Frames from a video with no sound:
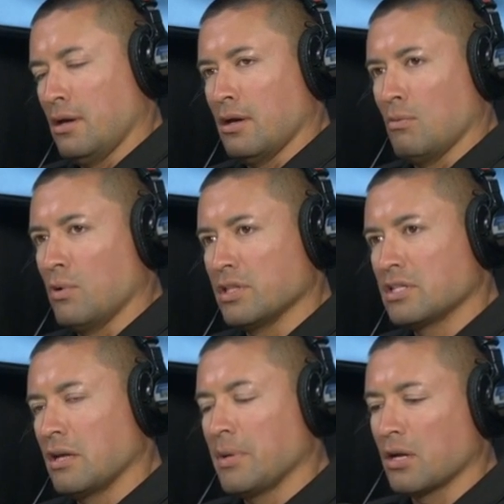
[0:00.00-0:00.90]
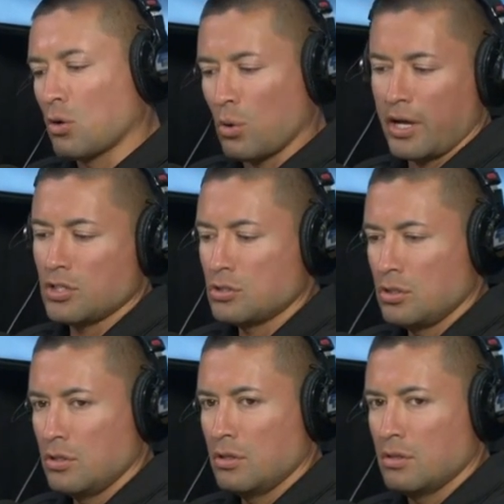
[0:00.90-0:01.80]
one time I crashed
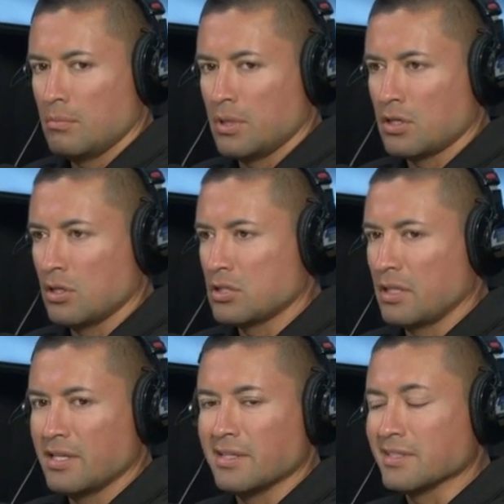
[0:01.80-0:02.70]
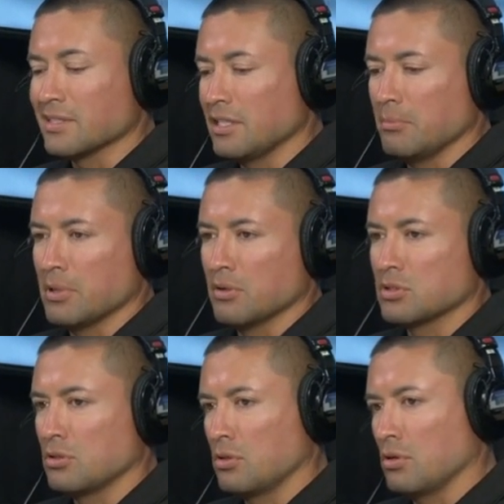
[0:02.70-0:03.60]
because I didn't sleep and I was
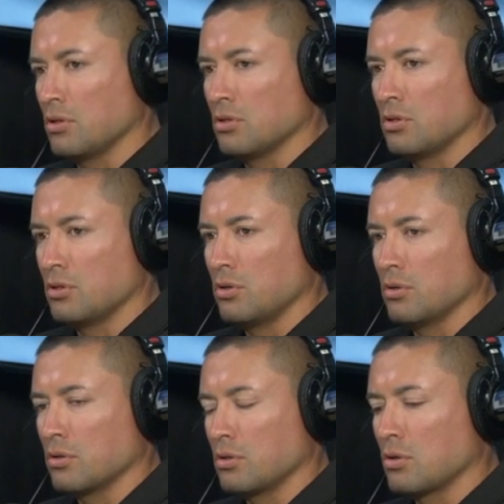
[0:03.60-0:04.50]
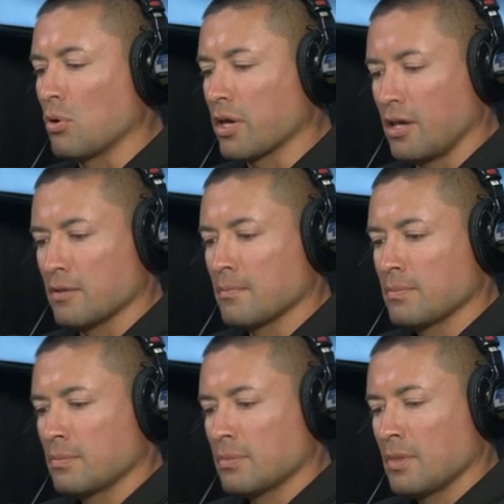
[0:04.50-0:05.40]
under un, under cocaine.
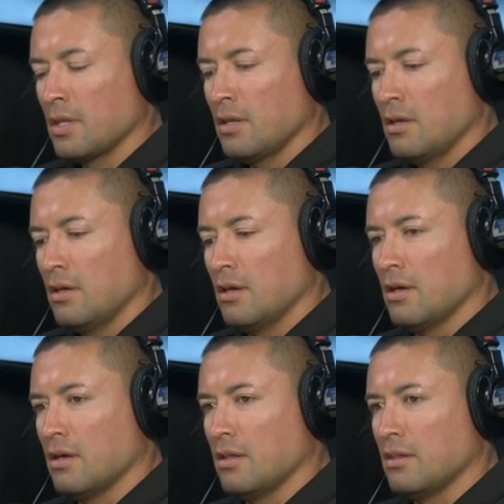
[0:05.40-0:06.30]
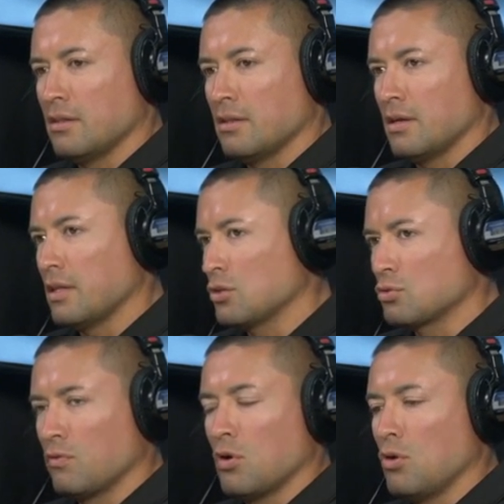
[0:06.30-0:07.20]
And and I
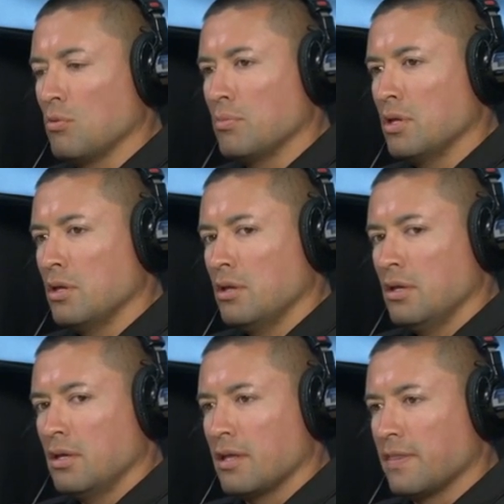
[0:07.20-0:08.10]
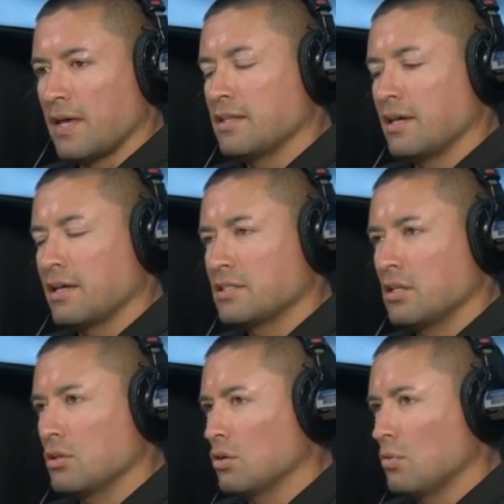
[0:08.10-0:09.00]
drove home and that day I
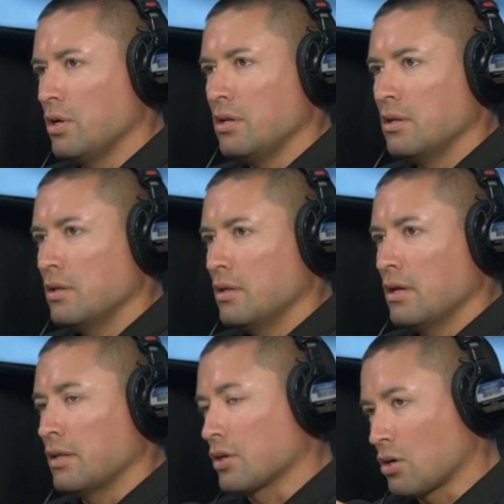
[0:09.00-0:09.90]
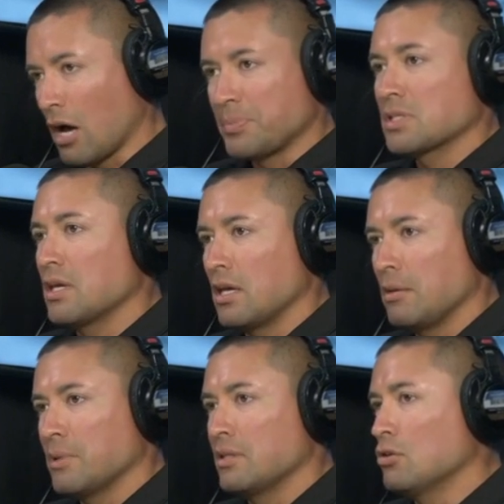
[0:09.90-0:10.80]
said, "You know what? The cops
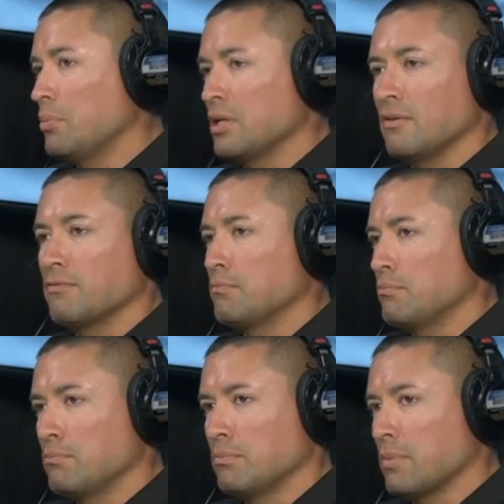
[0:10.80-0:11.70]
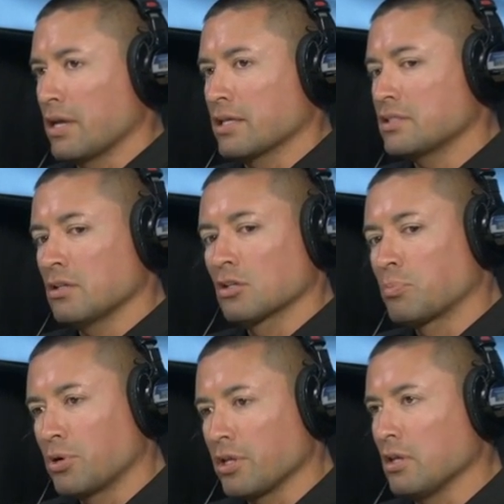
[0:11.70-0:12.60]
came, but nobody I guess I looked
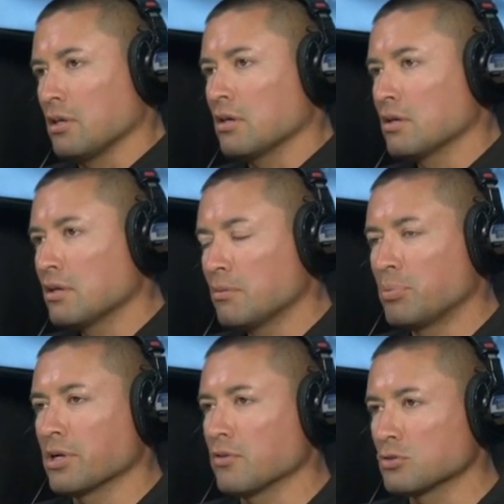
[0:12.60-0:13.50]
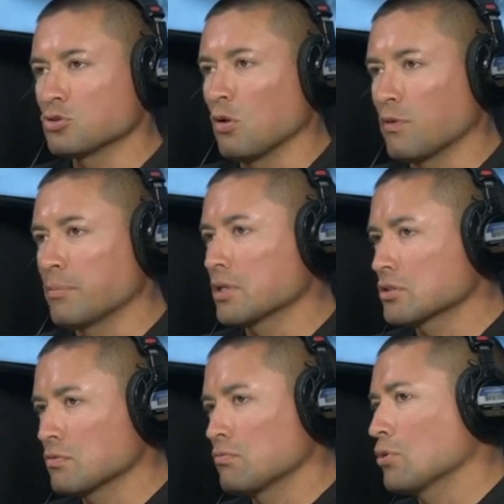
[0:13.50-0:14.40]
pretty pretty sober
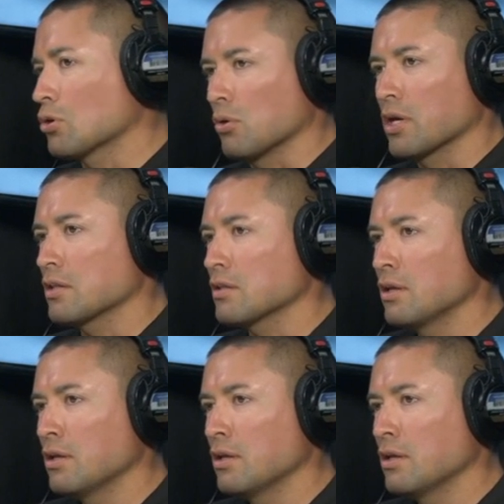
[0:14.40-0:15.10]
because of the cocaine.